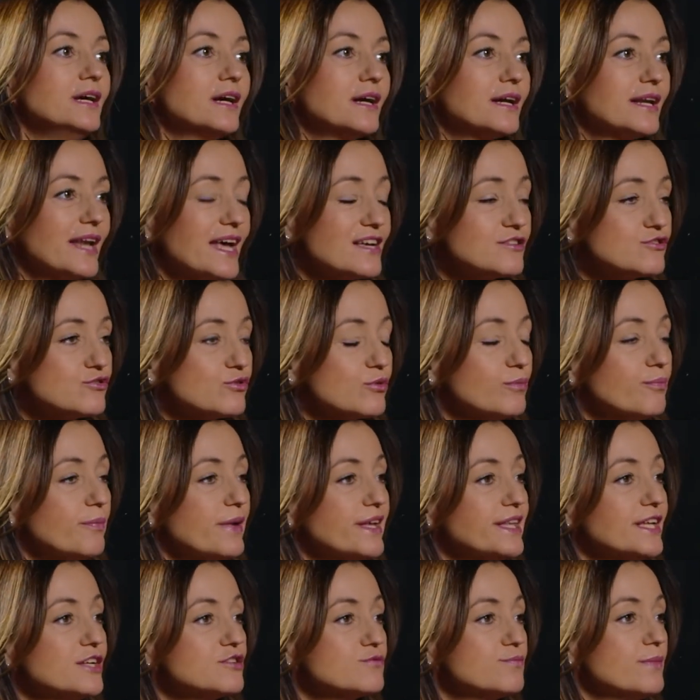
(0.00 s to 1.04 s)
classroom
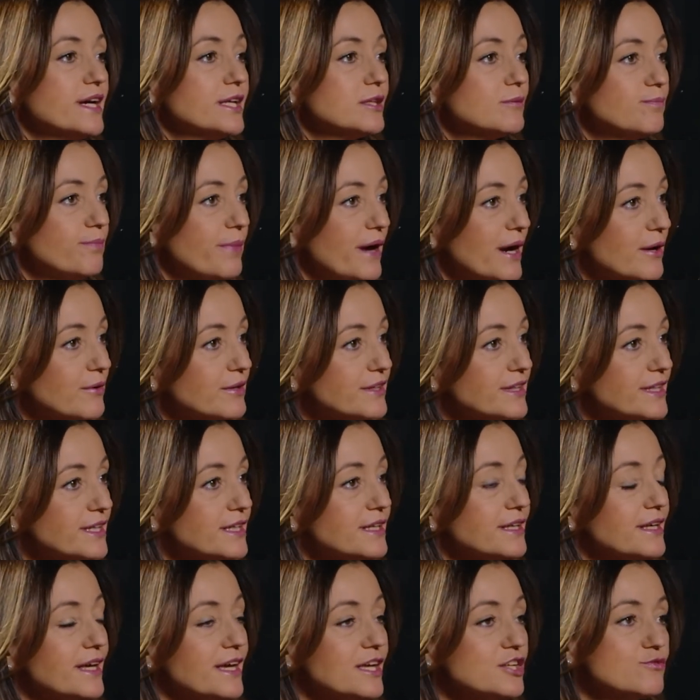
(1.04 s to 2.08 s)
management, parent
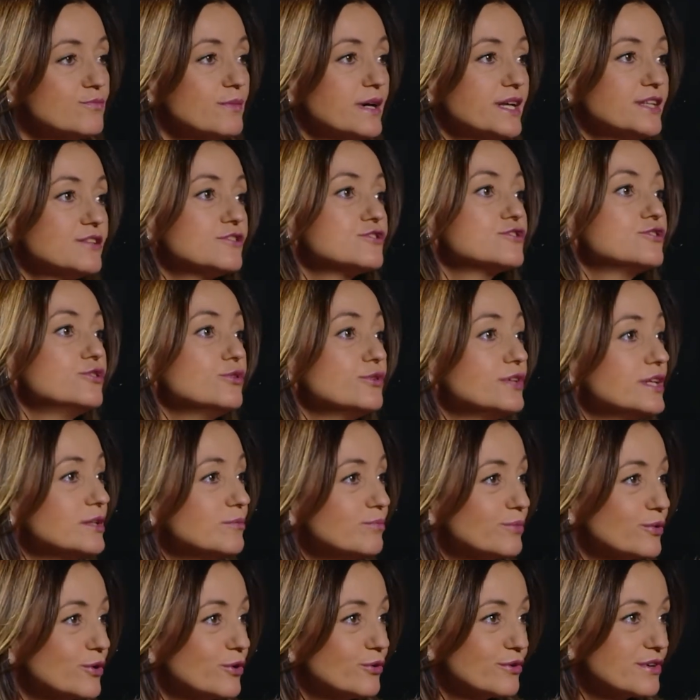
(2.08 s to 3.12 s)
engagement,
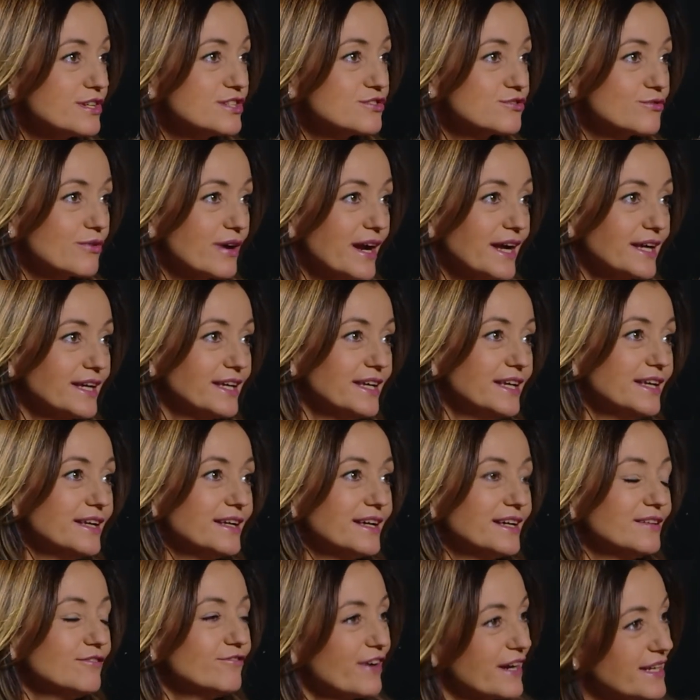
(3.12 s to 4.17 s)
student progress tracking,
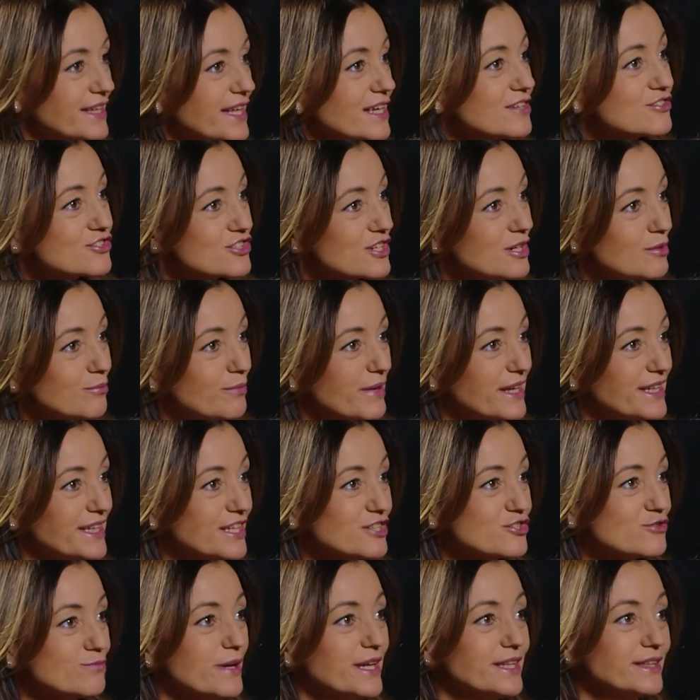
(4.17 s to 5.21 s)
and financial
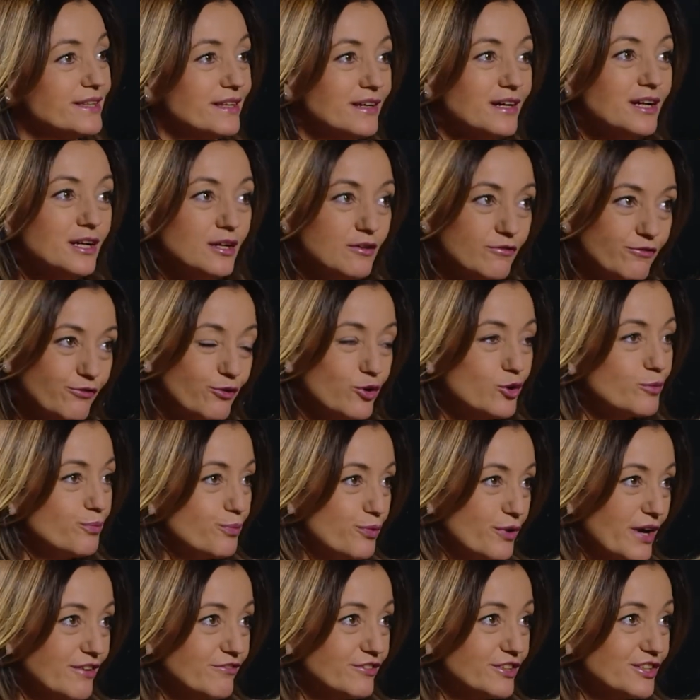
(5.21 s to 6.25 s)
management for
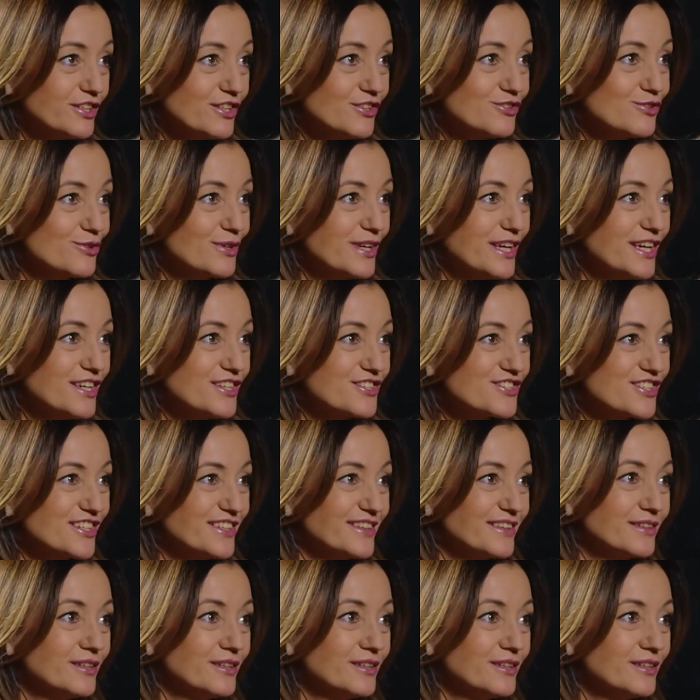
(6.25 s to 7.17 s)
private education.